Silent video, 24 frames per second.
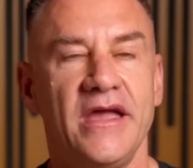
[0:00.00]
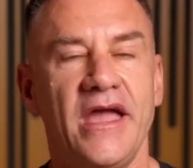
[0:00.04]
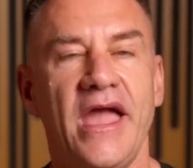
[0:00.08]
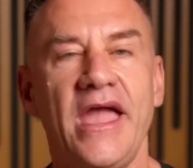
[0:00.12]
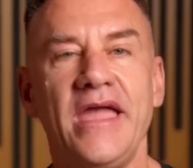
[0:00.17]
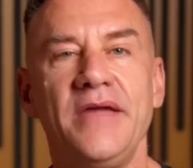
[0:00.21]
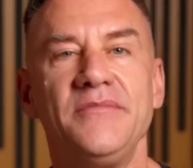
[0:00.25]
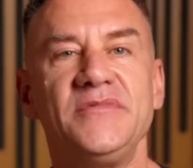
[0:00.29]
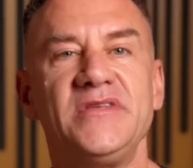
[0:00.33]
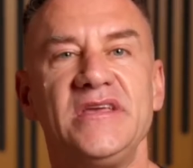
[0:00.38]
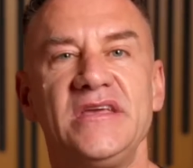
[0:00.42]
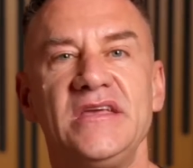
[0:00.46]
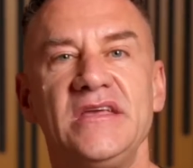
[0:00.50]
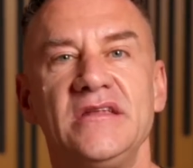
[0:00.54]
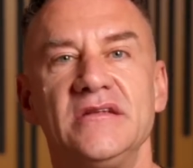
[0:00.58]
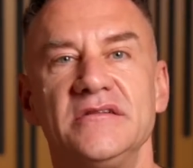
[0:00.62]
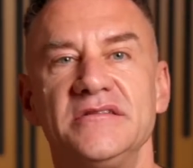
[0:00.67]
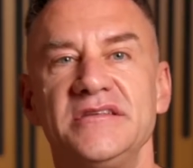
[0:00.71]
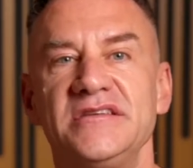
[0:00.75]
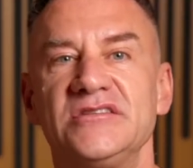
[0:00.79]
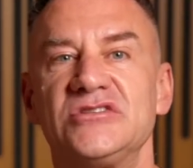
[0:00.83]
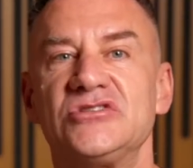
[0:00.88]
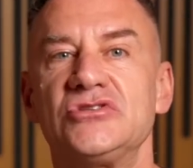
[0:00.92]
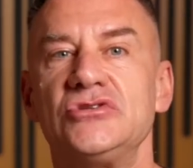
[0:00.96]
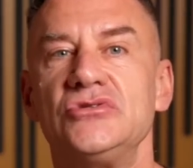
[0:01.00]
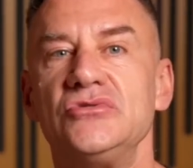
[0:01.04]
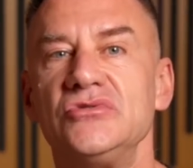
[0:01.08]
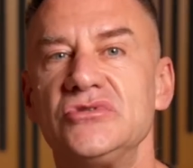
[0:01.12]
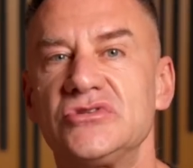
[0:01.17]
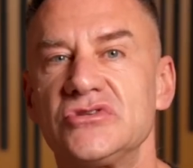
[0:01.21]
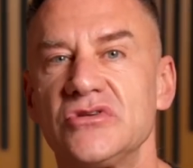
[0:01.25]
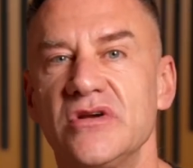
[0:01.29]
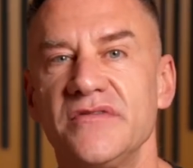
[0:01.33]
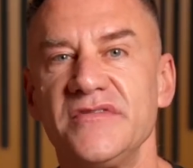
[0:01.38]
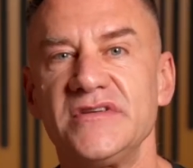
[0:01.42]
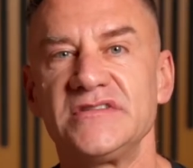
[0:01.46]
Aim to eat at least two
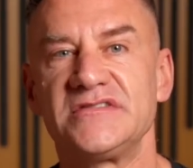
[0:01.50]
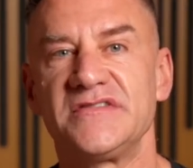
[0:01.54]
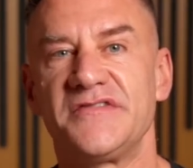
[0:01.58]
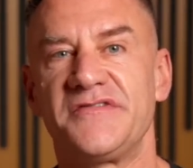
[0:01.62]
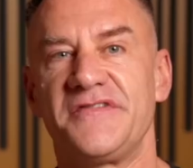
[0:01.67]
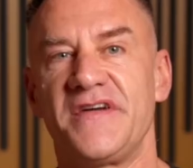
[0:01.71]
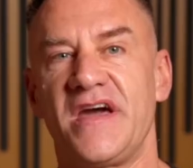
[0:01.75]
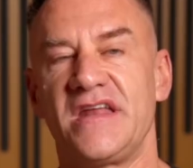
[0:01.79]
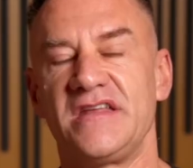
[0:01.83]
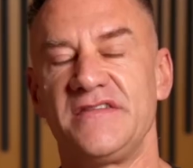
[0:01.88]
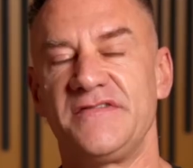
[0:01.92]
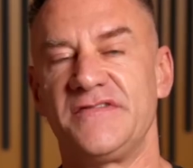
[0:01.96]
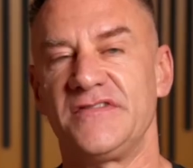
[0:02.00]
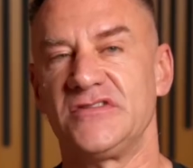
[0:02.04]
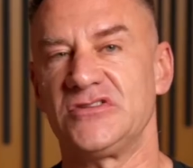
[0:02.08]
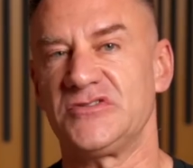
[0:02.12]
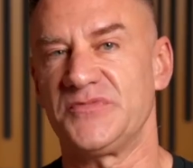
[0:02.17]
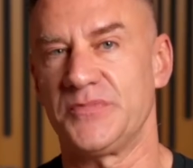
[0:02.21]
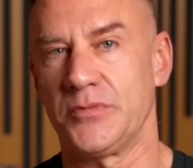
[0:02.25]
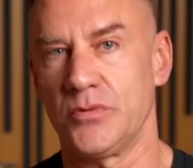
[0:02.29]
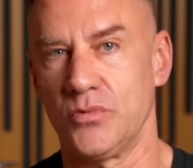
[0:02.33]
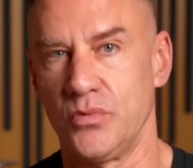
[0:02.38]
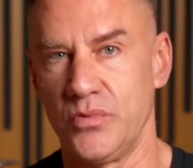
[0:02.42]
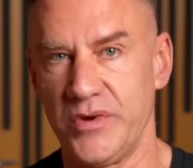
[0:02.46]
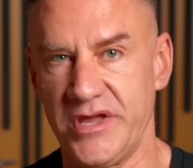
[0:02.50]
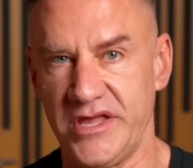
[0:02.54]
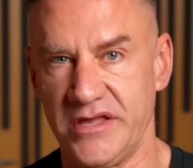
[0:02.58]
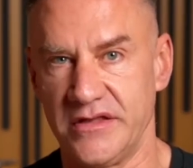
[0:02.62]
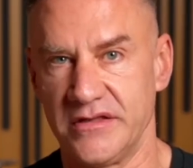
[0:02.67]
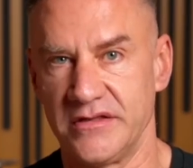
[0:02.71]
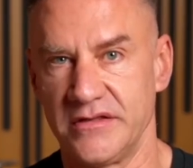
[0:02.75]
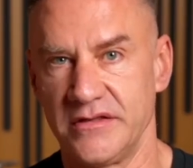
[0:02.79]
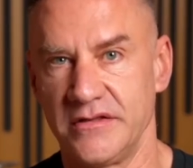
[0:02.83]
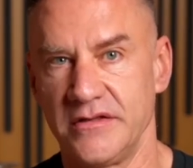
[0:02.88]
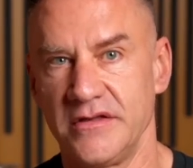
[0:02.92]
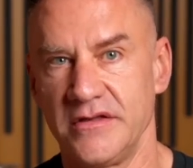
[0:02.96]
servings of fatty fish per
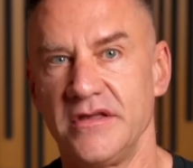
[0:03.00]
week.